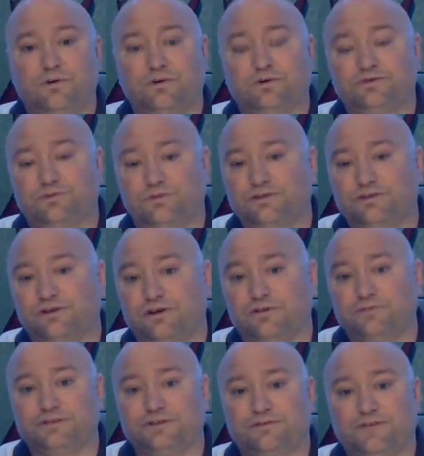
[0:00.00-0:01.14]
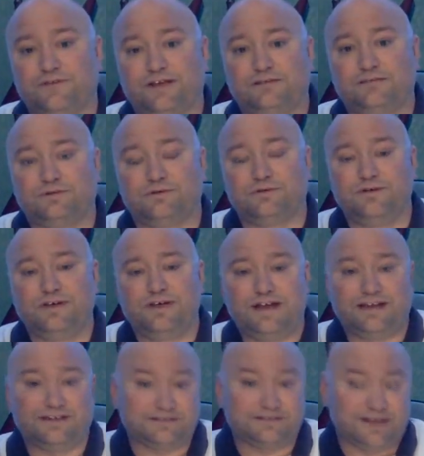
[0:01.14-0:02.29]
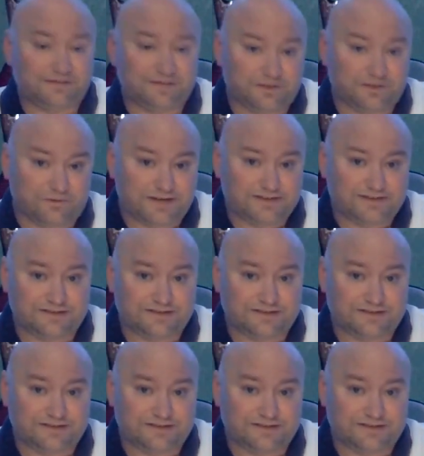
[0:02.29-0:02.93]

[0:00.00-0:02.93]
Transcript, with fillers: or touring the homes that are available at the time that you watch